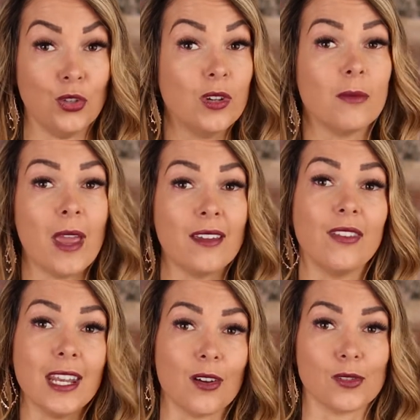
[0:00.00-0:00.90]
You can make
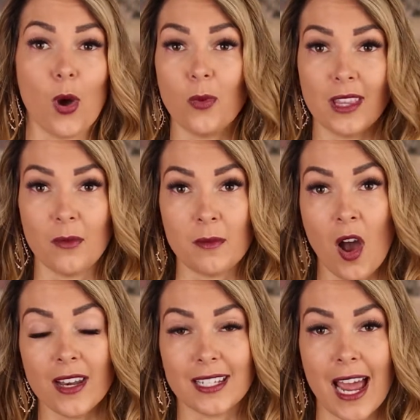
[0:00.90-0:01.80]
videos hoping they'll be
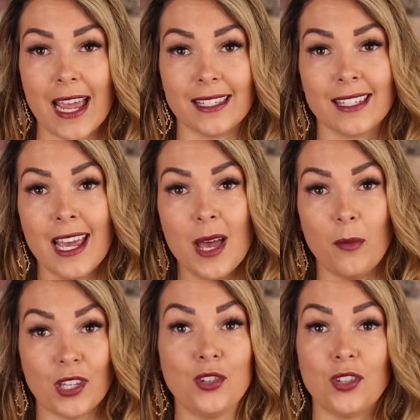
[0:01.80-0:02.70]
monetized,
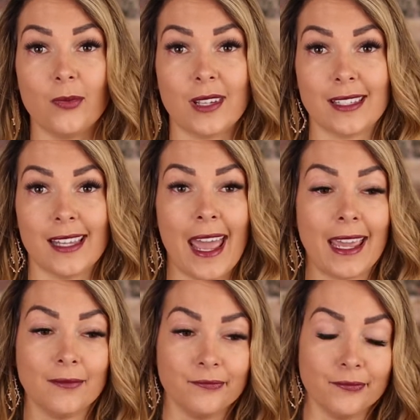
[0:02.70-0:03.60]
but YouTube can
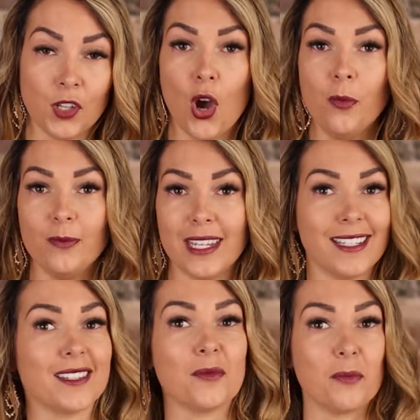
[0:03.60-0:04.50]
say, nope, it
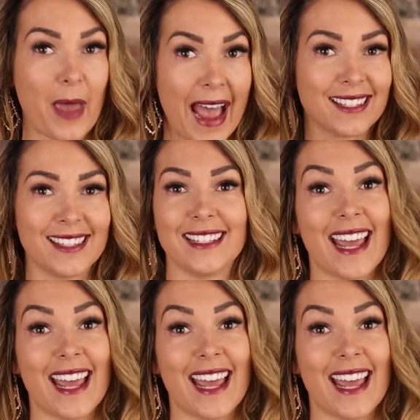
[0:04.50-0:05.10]
doesn't pass the